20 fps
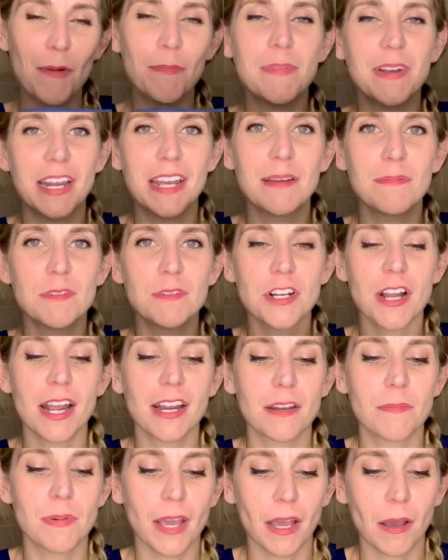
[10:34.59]
but I am
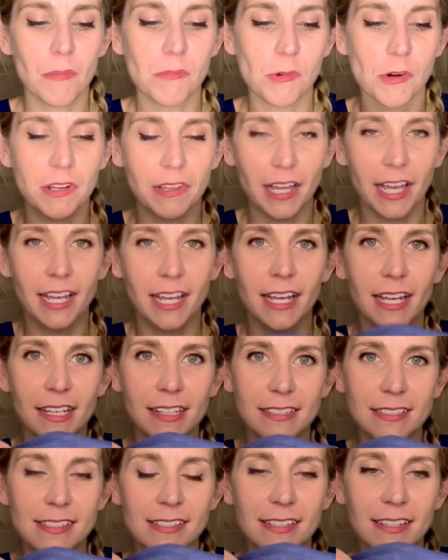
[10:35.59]
trying to pick up more
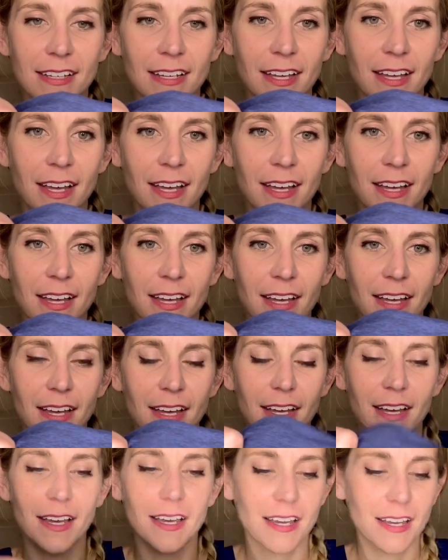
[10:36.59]
leggings.
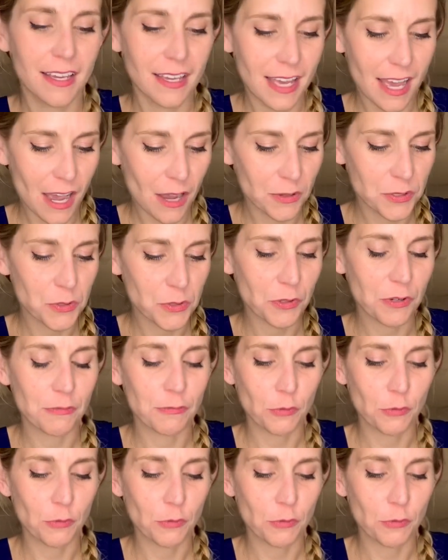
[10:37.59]
Outdoor